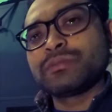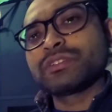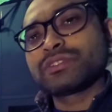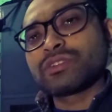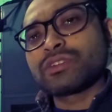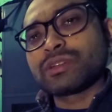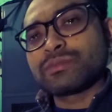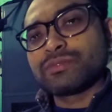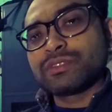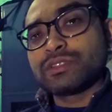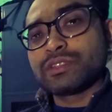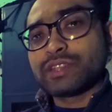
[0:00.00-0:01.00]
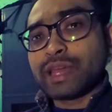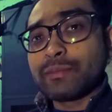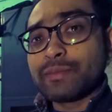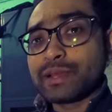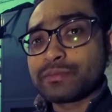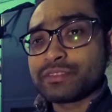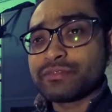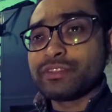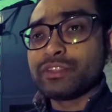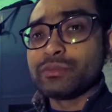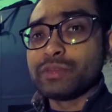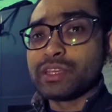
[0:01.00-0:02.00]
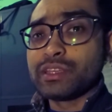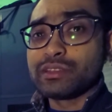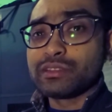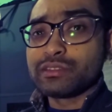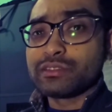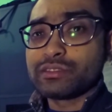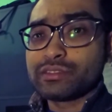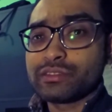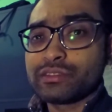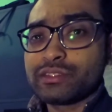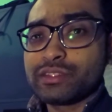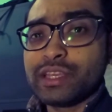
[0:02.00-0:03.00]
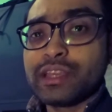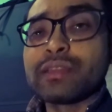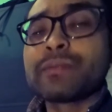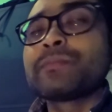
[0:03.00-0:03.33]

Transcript: much caught up with the time lapse video making thing.